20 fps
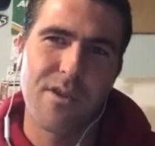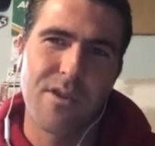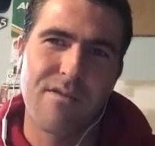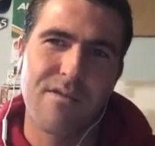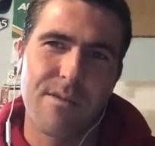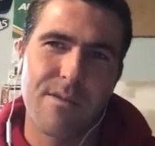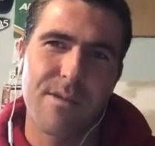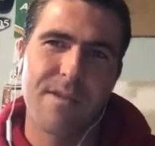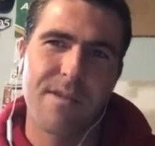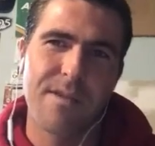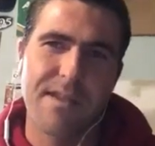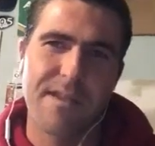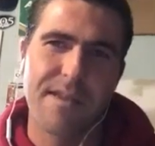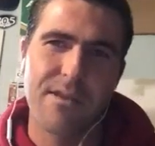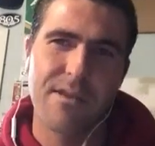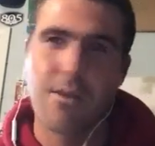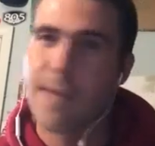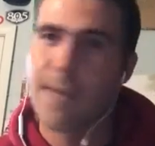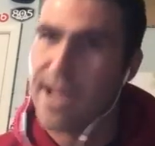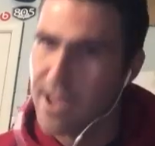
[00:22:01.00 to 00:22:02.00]
that Royce
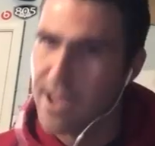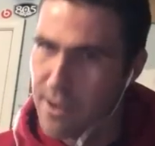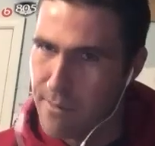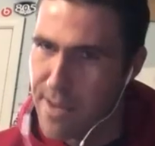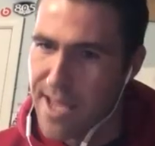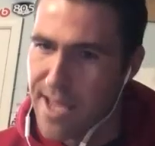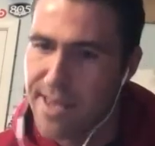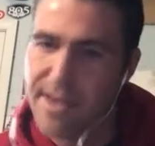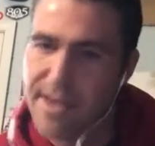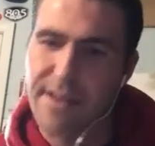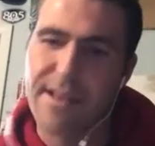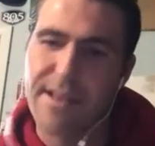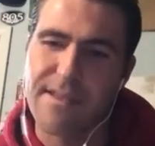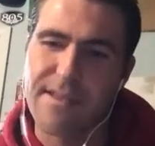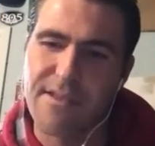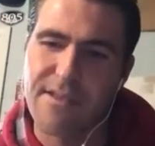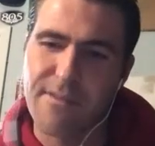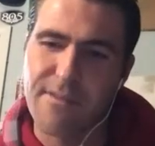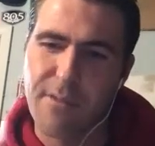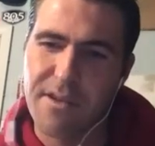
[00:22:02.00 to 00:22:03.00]
Freeman's the quarterback, good meal
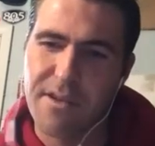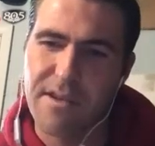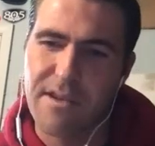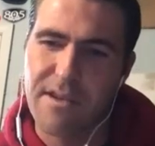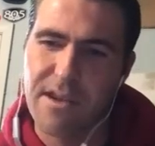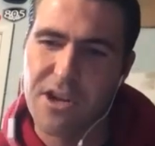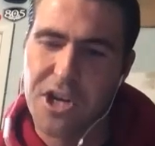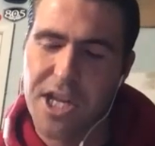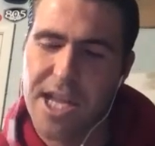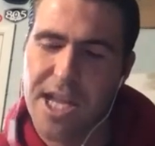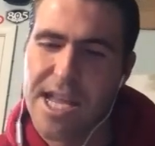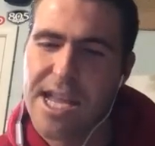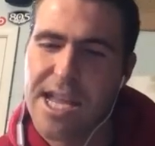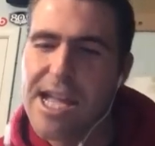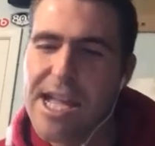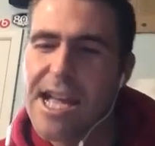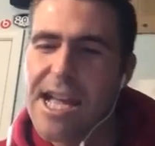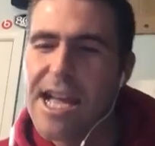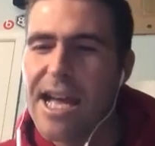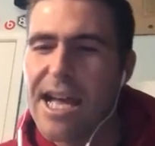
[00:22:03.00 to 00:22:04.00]
there. That's a smart decision.